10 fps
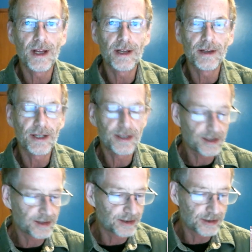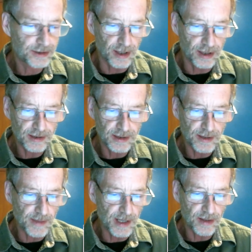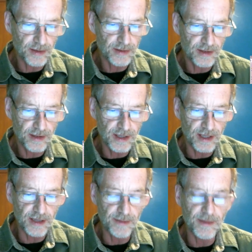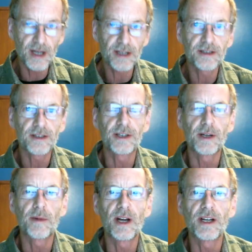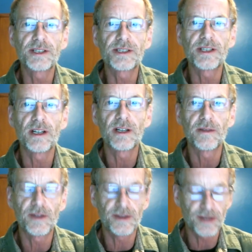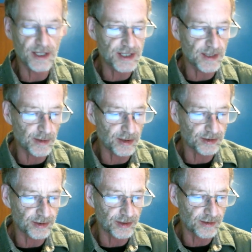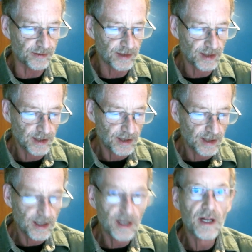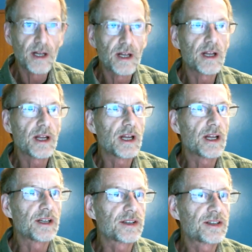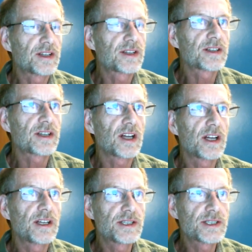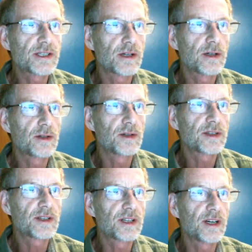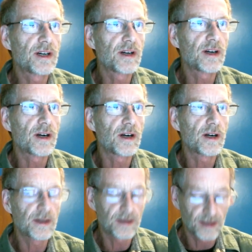Let's talk about the maxillary branch of the trigeminal nerve. As this slide shows, there are